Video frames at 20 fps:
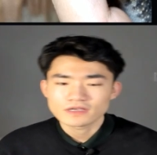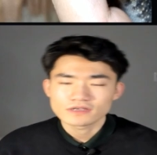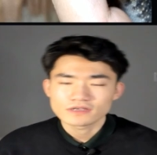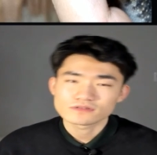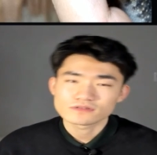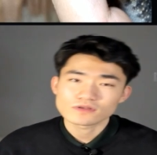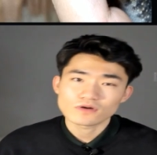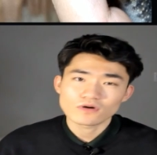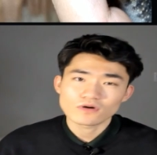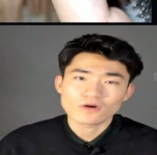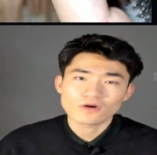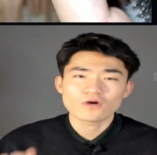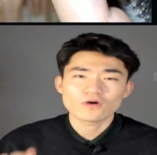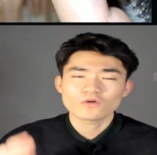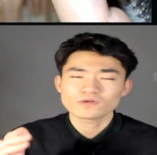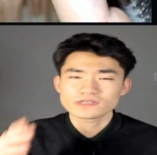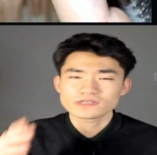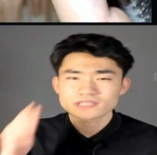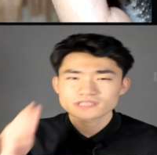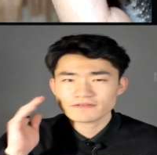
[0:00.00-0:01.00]
So
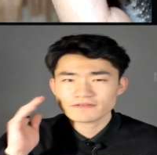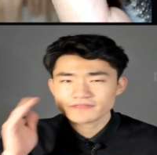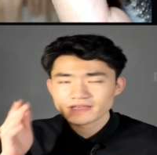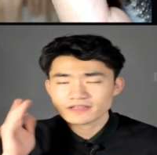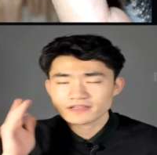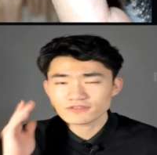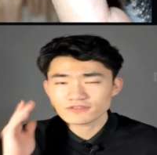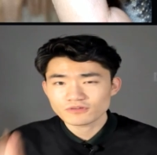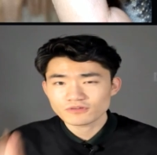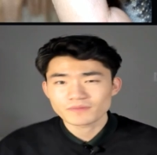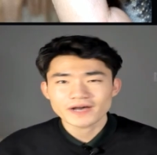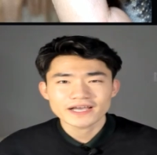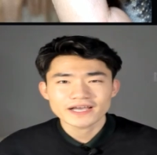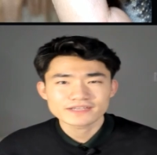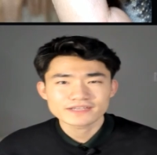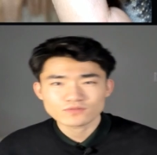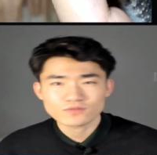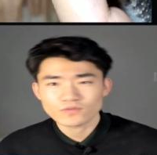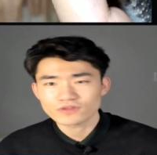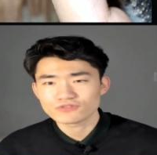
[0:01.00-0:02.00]
always have that in your
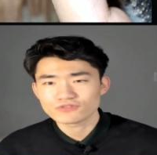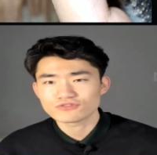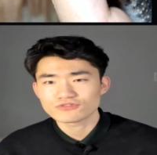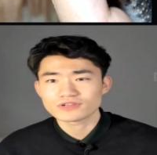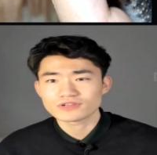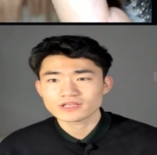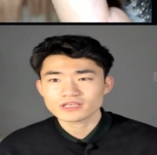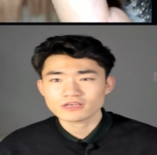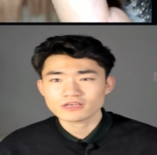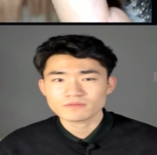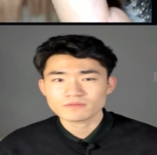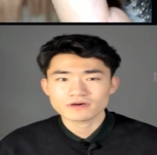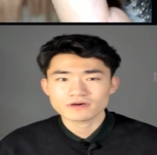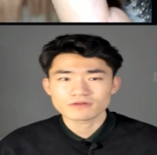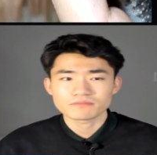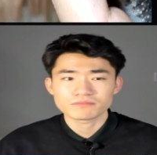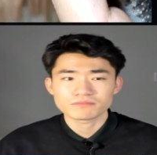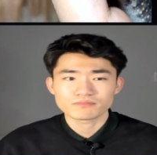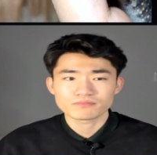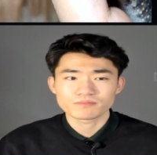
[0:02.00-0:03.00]
mind. So when you're thinking
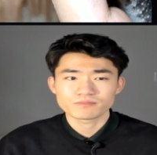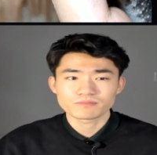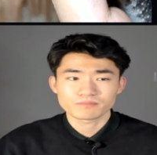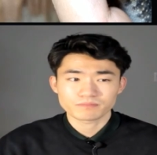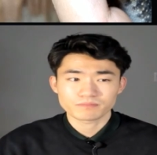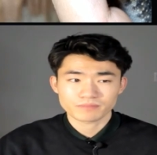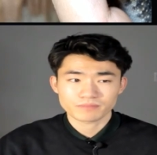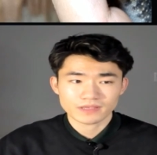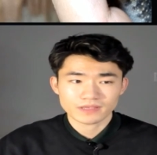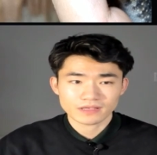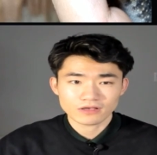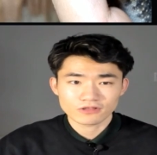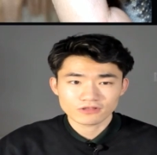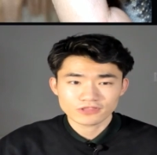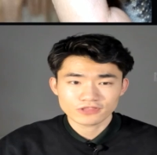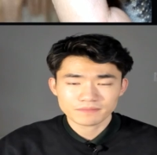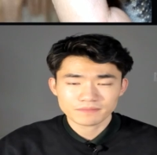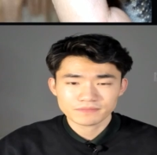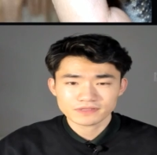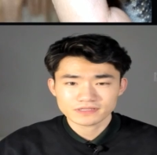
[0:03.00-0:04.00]
about
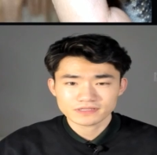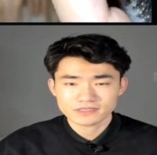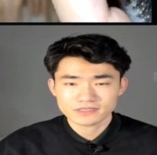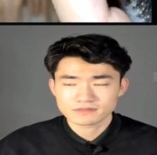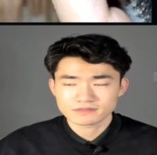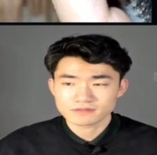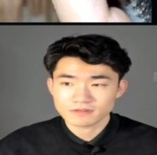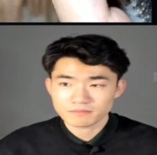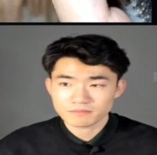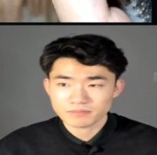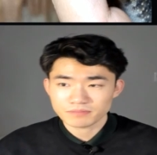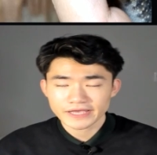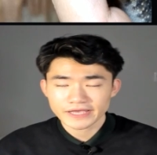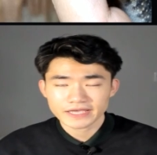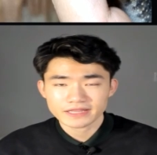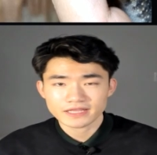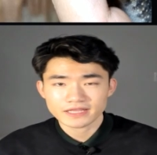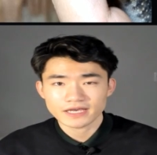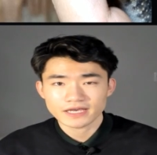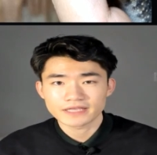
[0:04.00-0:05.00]
adopting these
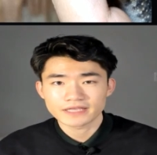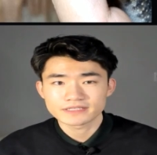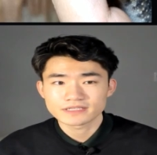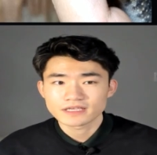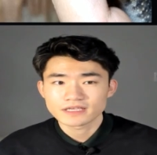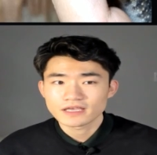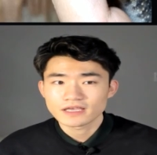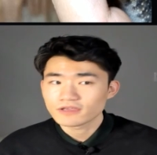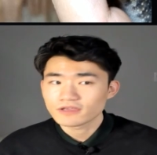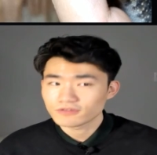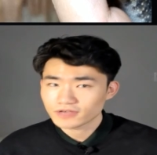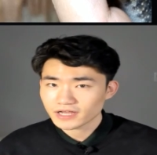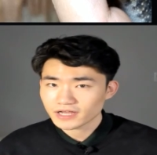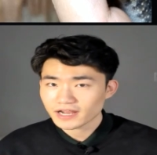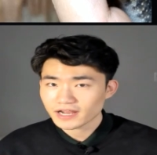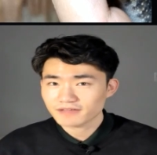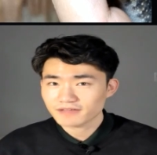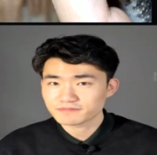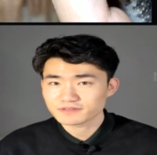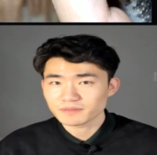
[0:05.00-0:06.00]
Black Knights, you gotta
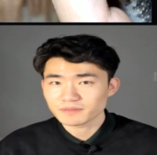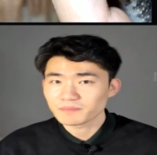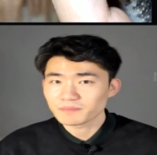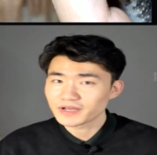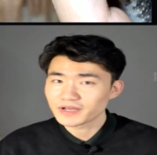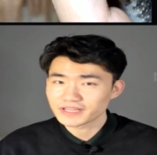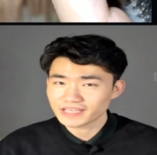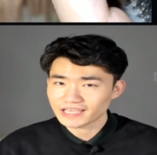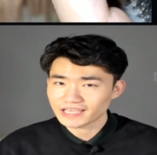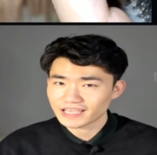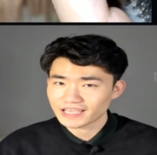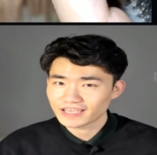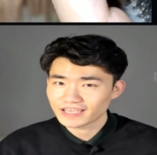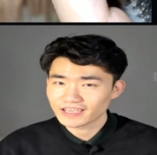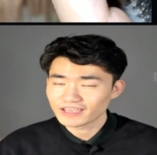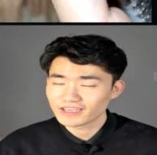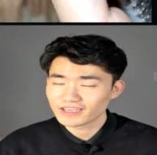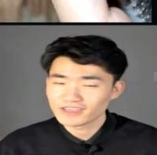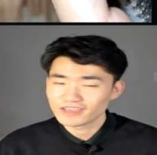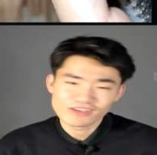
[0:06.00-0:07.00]
have some money
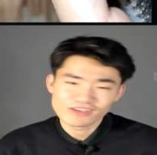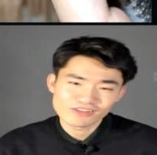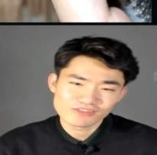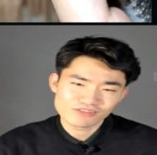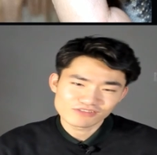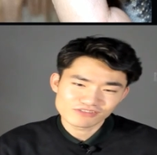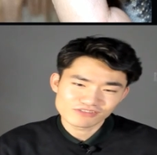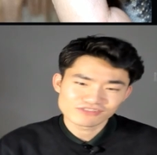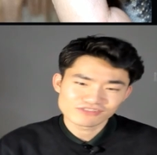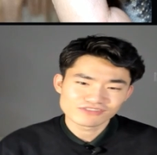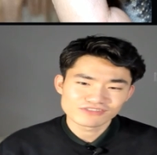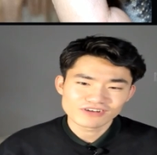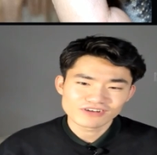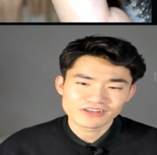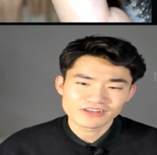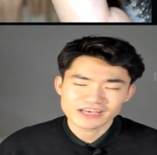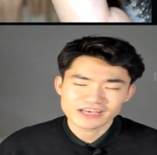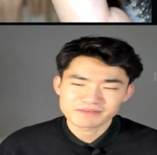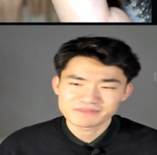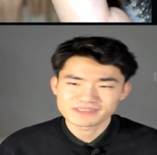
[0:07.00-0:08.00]
to
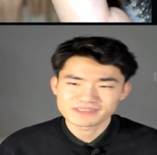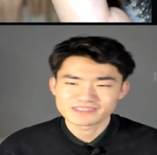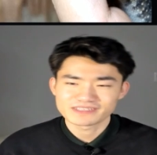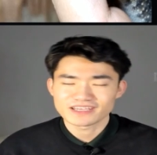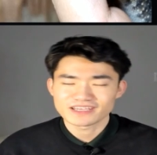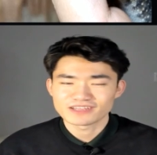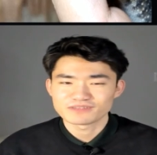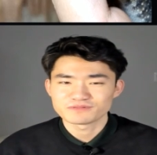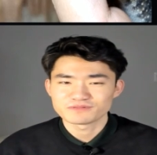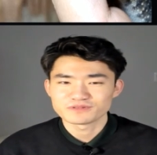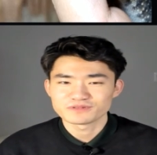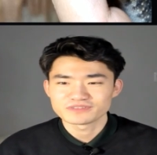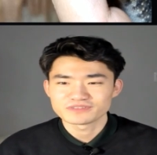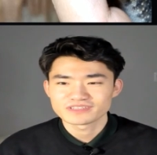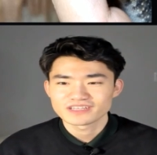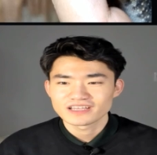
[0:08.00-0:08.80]
adopt these animals.